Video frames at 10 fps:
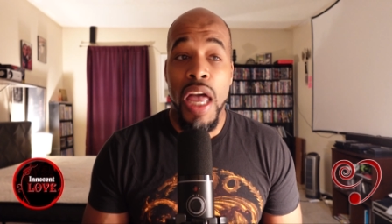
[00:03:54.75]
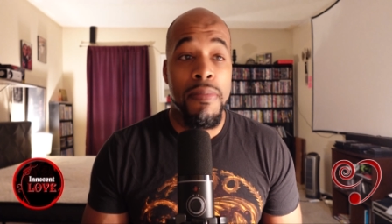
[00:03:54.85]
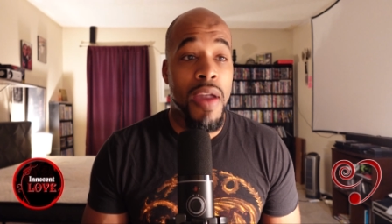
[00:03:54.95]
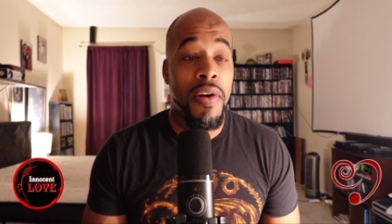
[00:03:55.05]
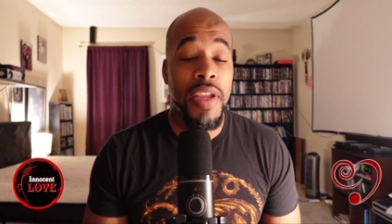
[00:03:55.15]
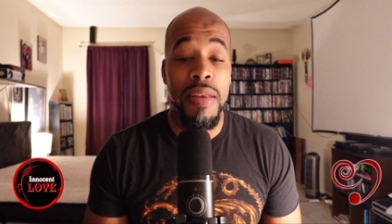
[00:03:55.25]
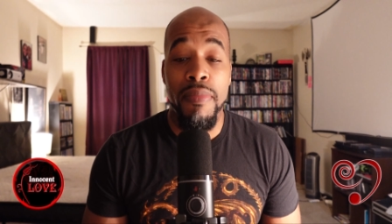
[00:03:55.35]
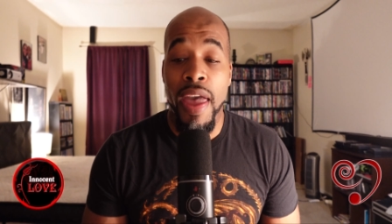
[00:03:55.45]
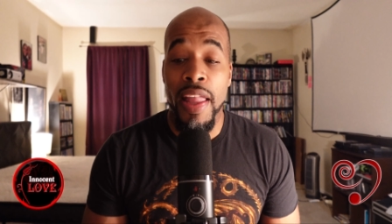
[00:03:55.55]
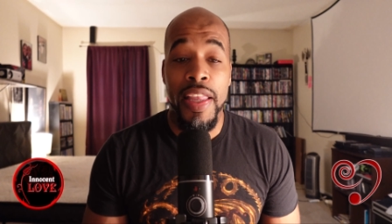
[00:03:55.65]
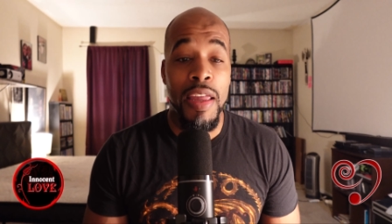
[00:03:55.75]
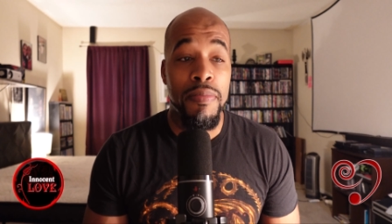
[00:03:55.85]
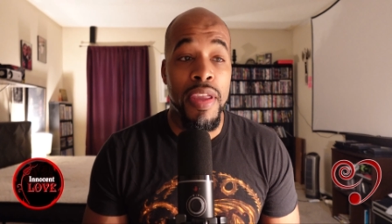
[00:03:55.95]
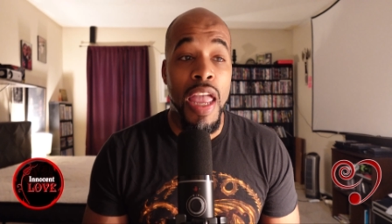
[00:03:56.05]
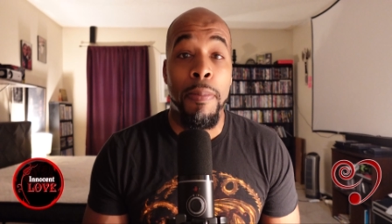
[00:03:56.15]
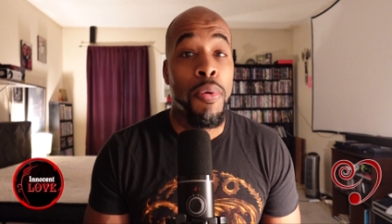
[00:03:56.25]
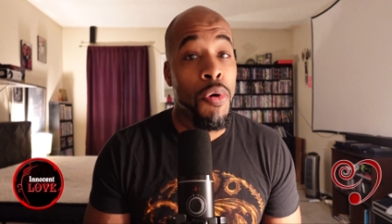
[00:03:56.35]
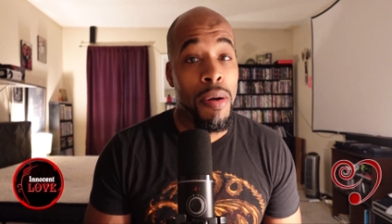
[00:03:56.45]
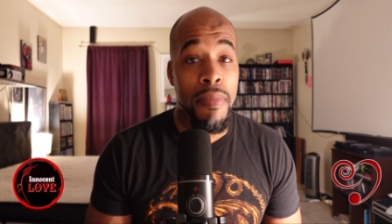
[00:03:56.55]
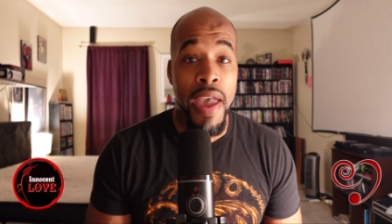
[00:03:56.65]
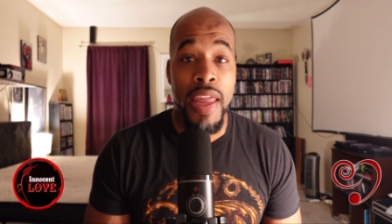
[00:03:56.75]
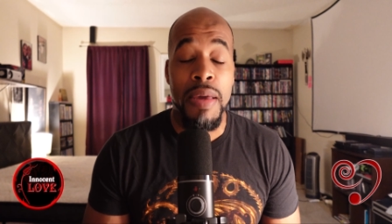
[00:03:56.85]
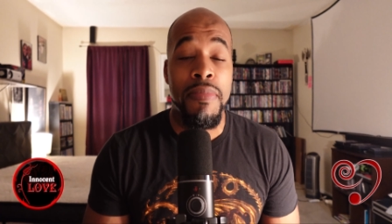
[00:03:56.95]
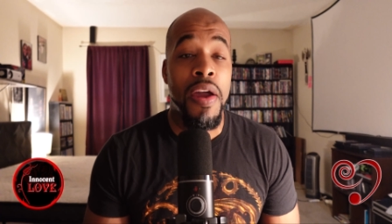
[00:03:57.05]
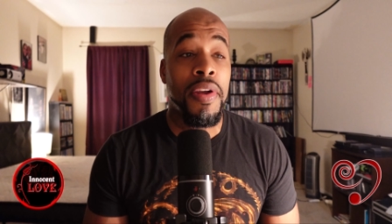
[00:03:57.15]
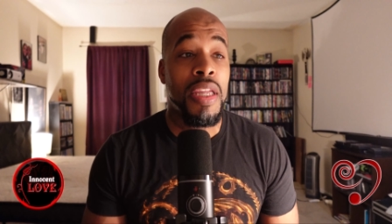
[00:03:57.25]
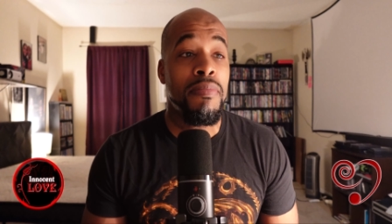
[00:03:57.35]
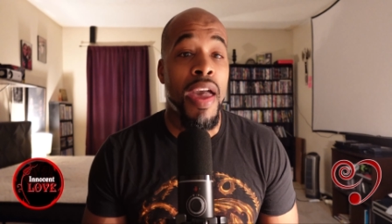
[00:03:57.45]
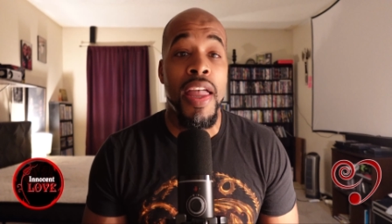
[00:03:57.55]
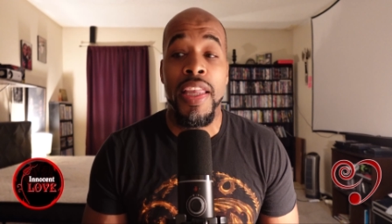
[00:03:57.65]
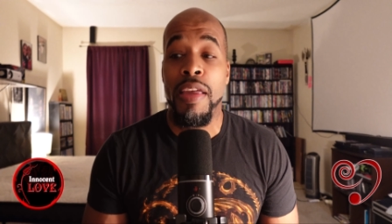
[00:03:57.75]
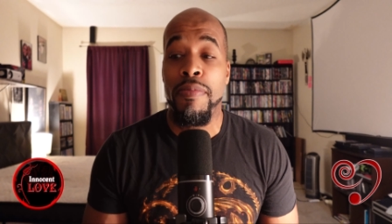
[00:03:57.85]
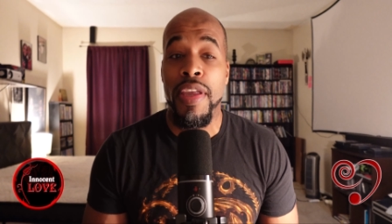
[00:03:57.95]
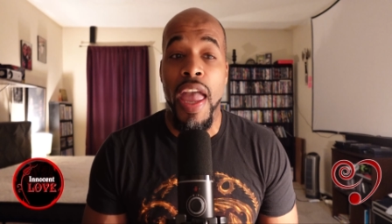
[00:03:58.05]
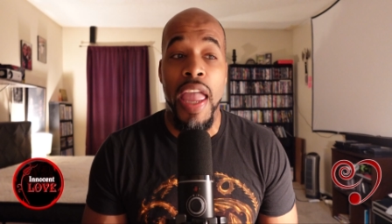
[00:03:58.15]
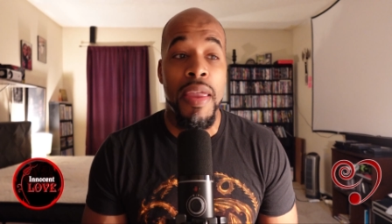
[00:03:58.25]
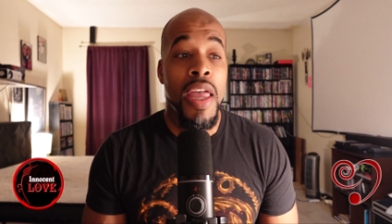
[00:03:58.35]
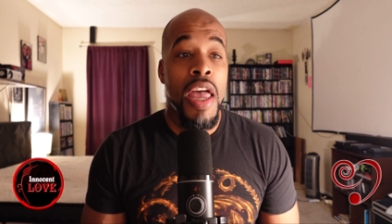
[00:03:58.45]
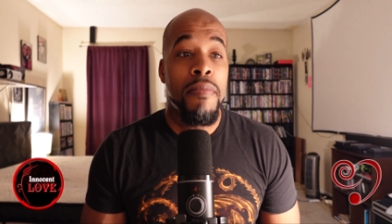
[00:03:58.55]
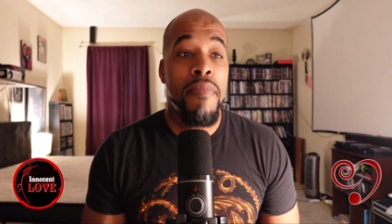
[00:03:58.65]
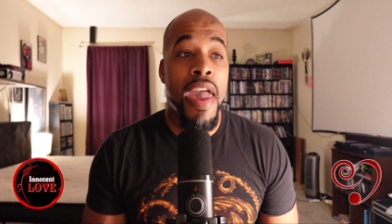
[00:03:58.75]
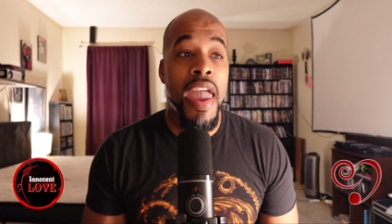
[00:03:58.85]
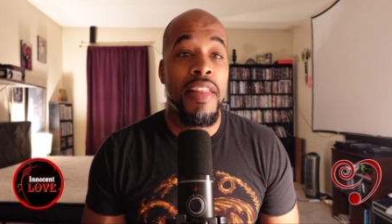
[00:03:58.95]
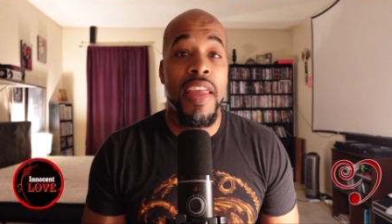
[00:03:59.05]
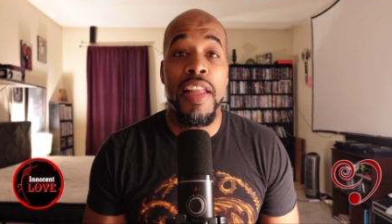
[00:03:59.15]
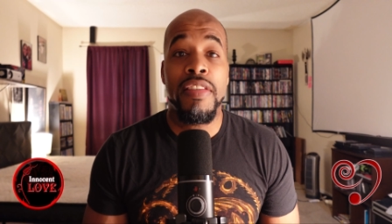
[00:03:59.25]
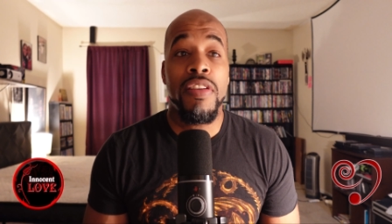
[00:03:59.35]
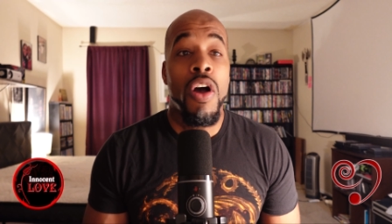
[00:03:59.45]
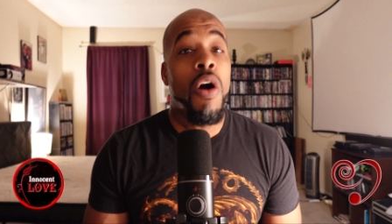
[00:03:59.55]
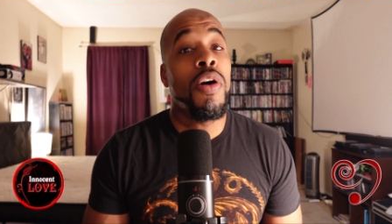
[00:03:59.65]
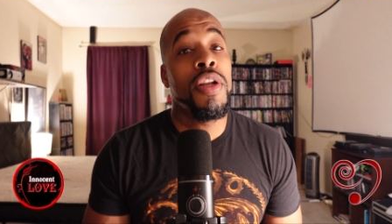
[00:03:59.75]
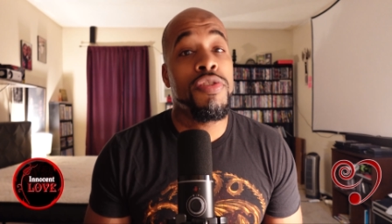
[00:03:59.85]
American man can be a poor man, American man can be a man that is on the